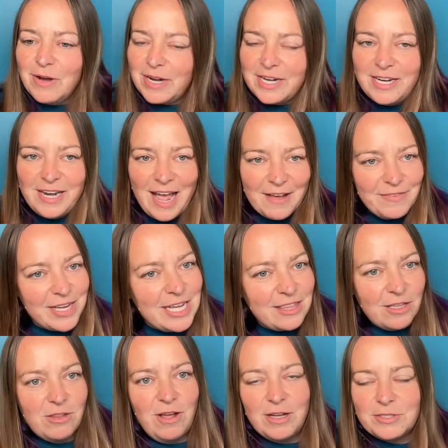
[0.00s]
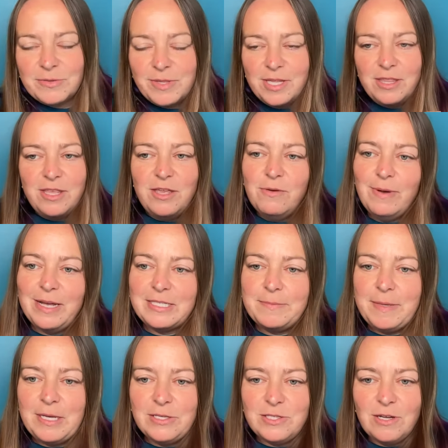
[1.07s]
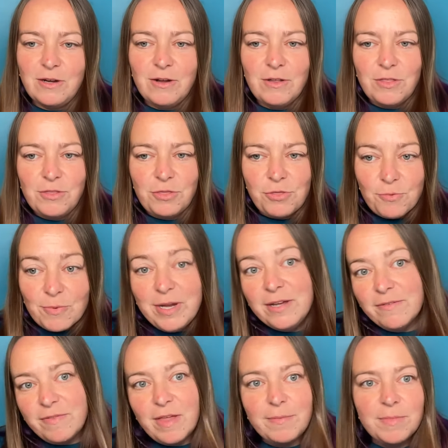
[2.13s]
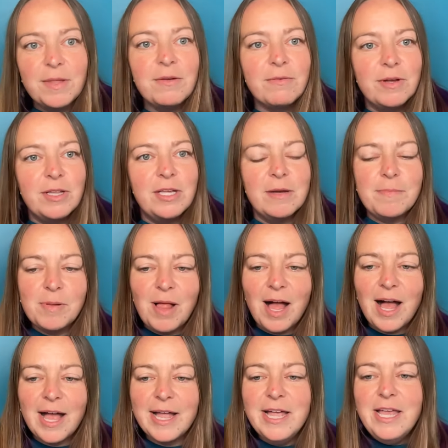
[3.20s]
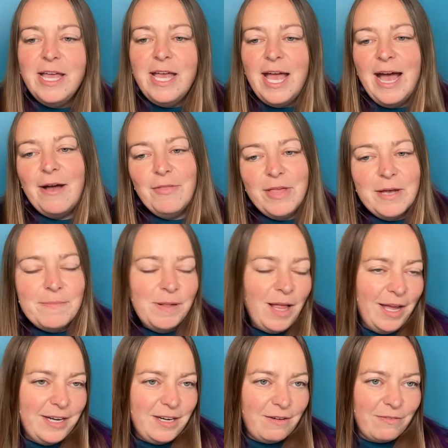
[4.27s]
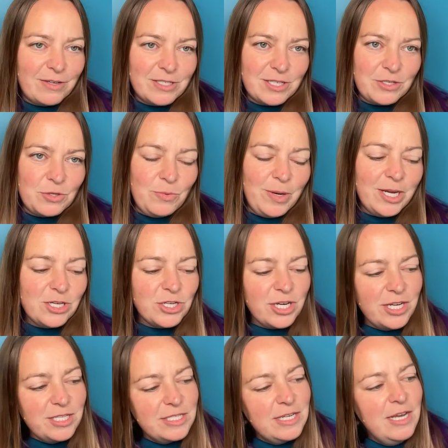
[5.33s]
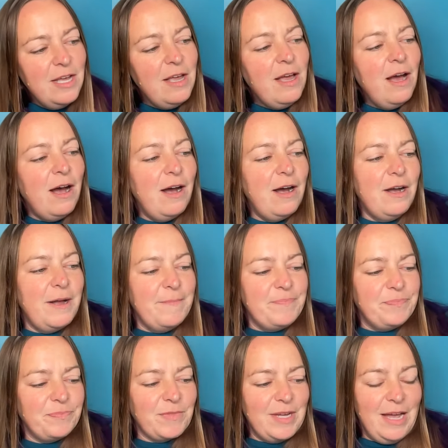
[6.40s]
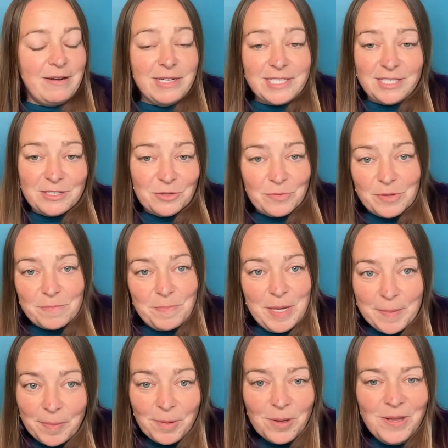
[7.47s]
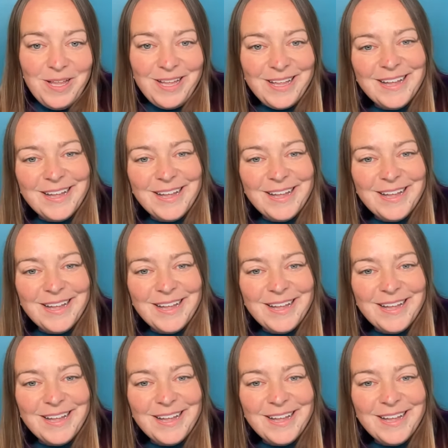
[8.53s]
how to navigate the laws within the US? Because there are three of them that really apply, how they apply to different situations, how to deal with people.